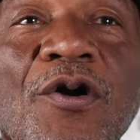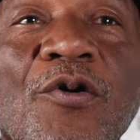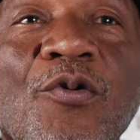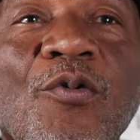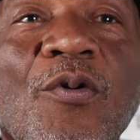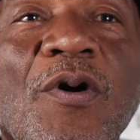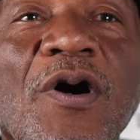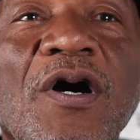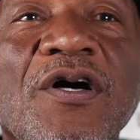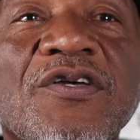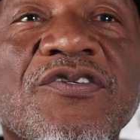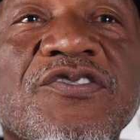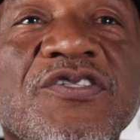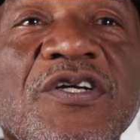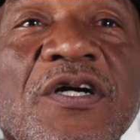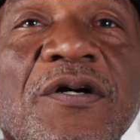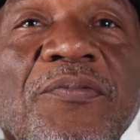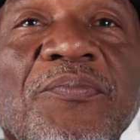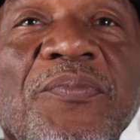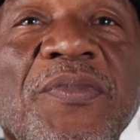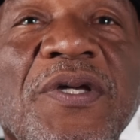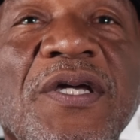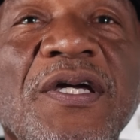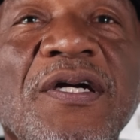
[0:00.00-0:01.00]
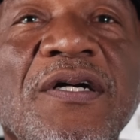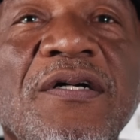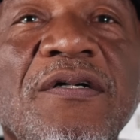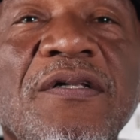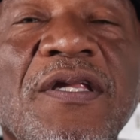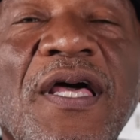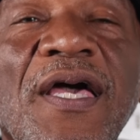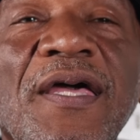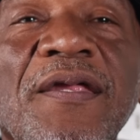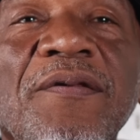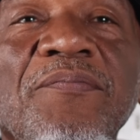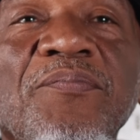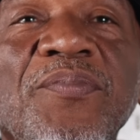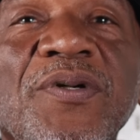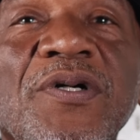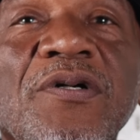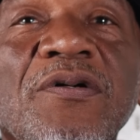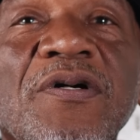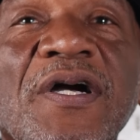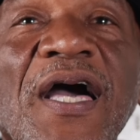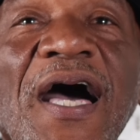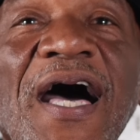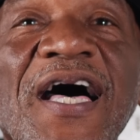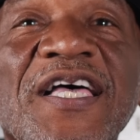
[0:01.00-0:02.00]
was Camille and
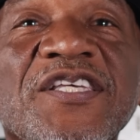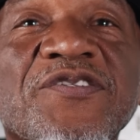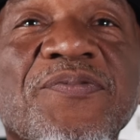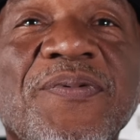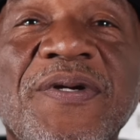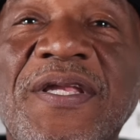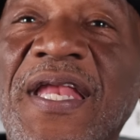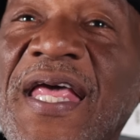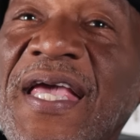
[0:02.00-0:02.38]
Bill Cosby.